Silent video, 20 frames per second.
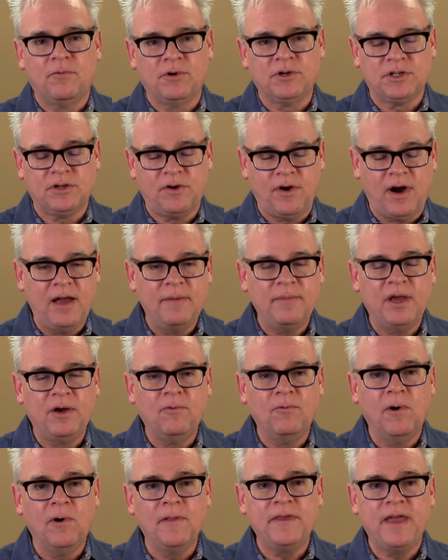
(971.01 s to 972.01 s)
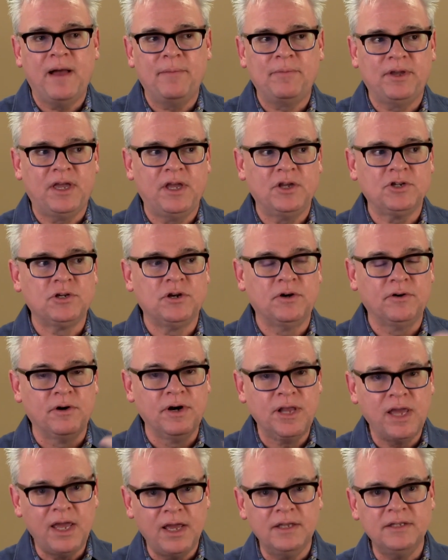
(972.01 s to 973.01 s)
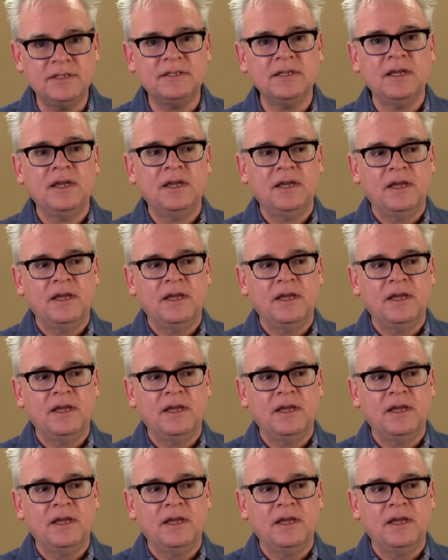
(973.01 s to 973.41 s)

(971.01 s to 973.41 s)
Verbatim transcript: we're describing what the application owner needs